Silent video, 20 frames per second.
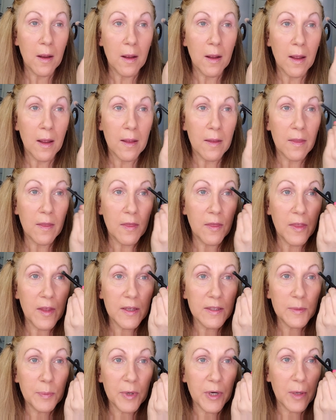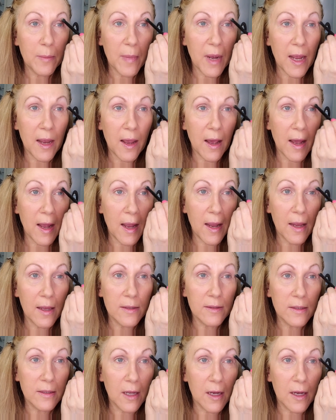And this part of my eye is
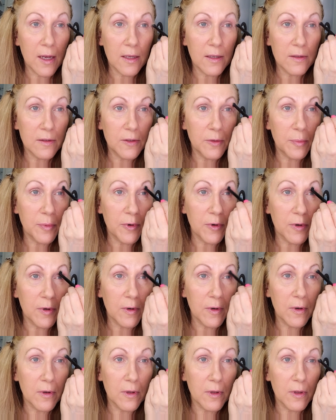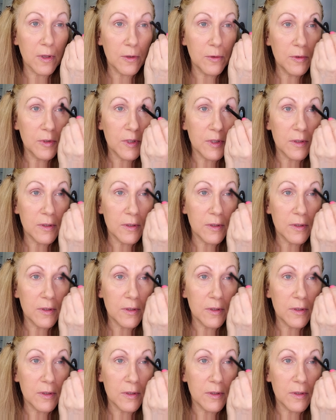not super loose,